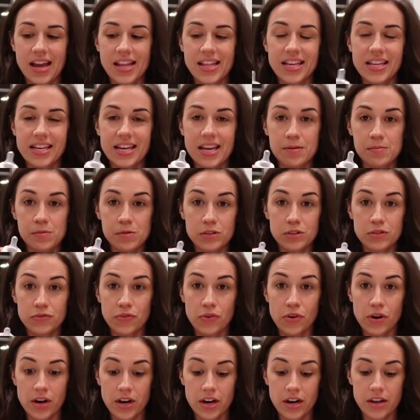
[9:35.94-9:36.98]
and then nipples
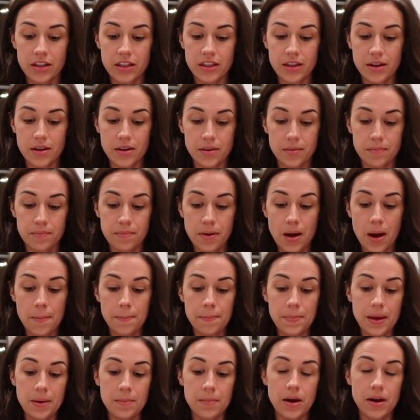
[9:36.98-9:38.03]
for the
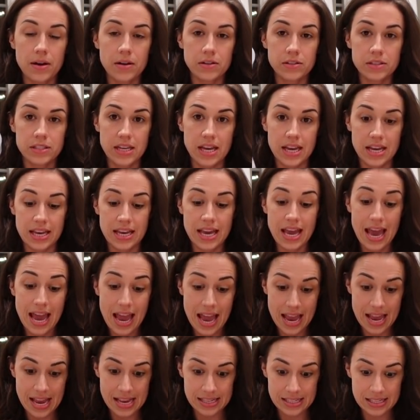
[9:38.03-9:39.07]
pumping bottles in
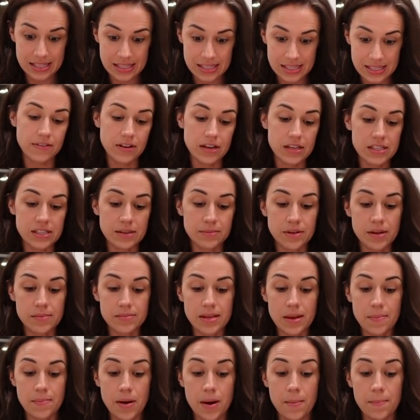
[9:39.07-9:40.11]
case, because sometimes
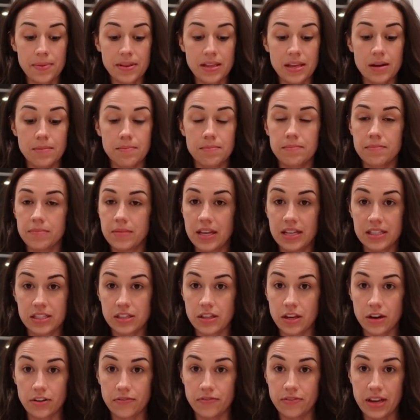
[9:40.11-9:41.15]
I pump and then it's
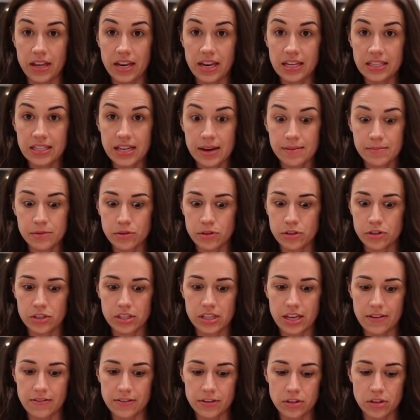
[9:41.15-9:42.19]
their feeding time, so I just
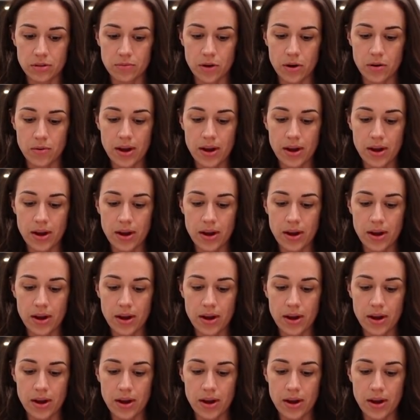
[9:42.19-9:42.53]
give it to them right